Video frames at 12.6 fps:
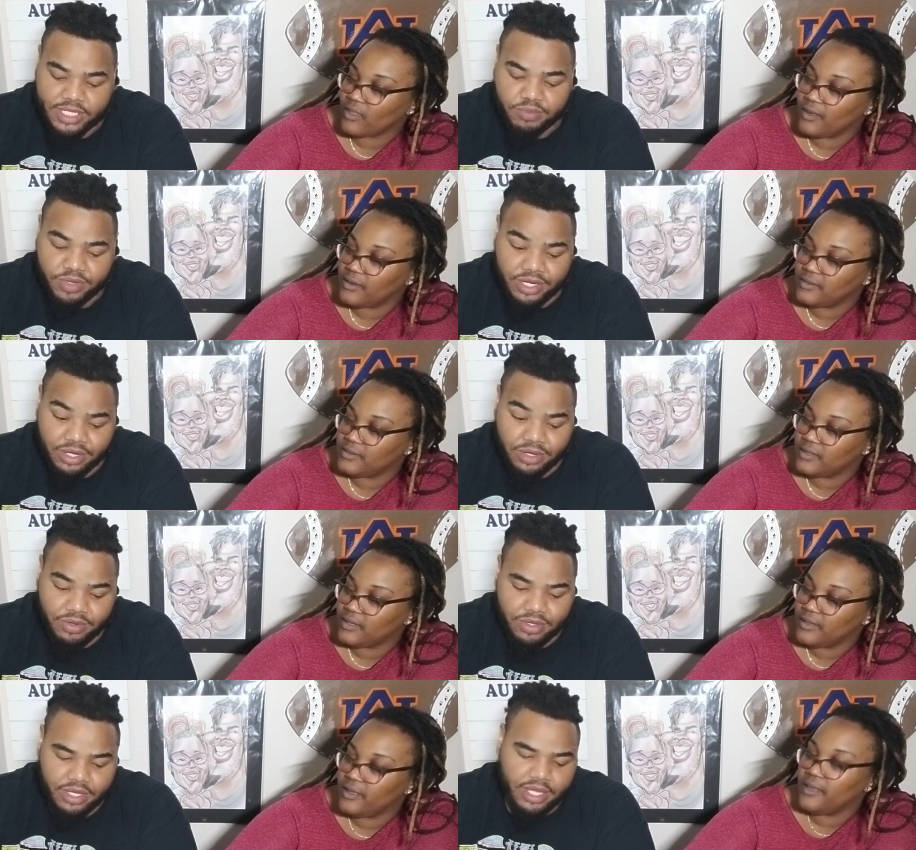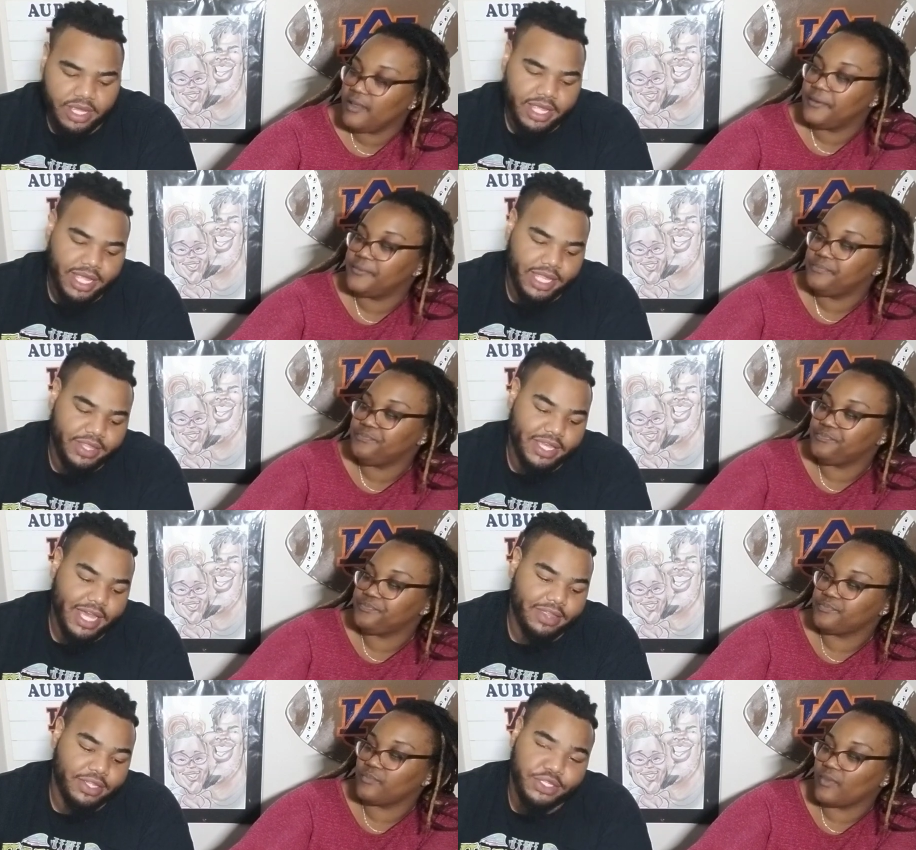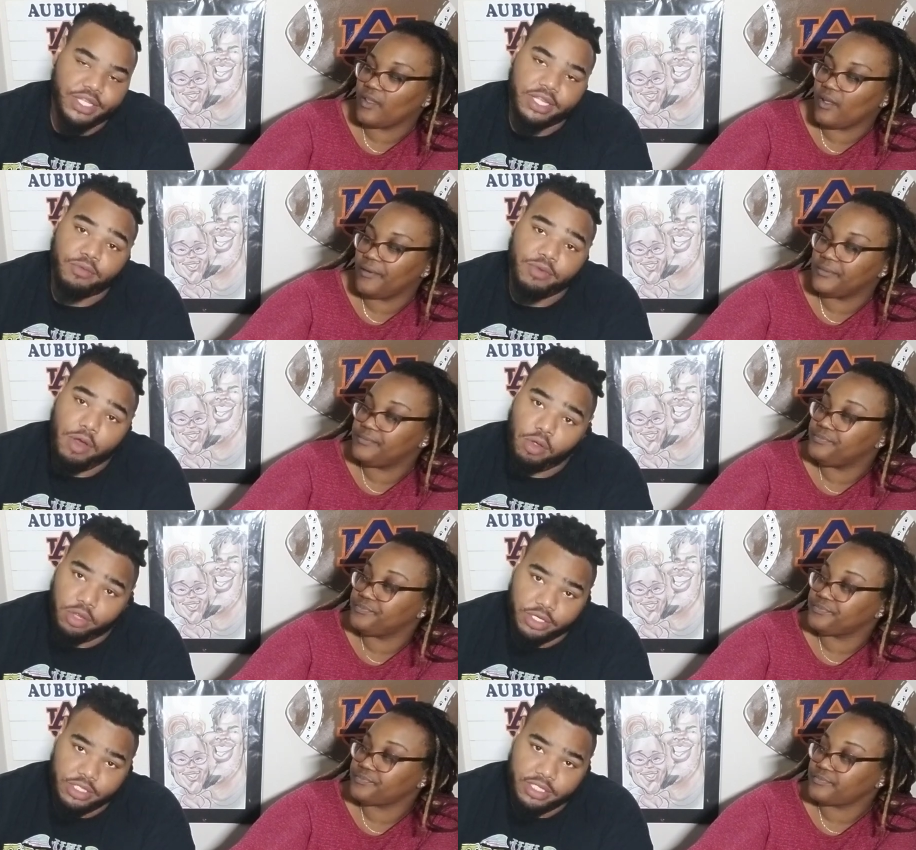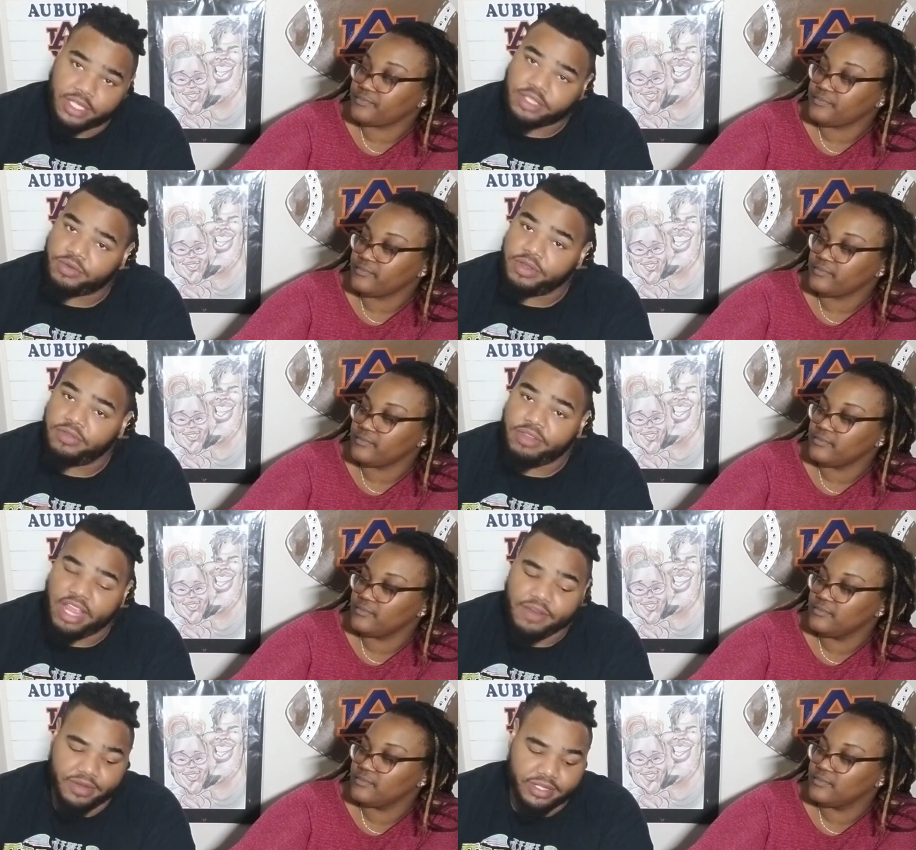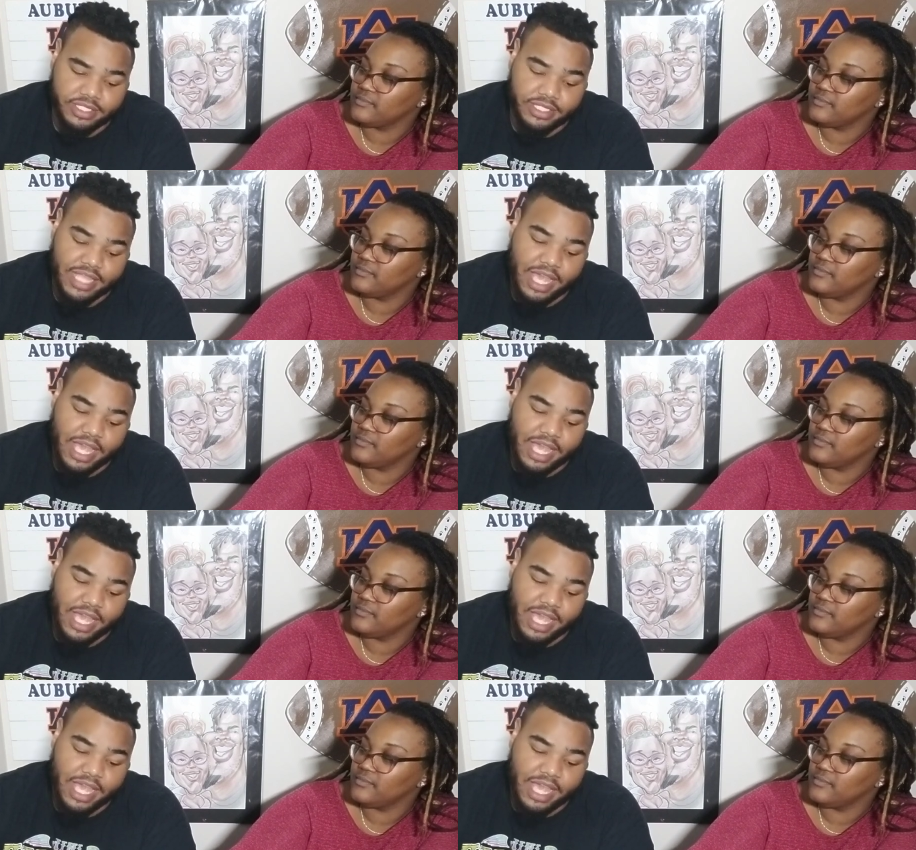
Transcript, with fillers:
Speaker 1: crunch burrito, and you got the chicken rollers. There's three flavors.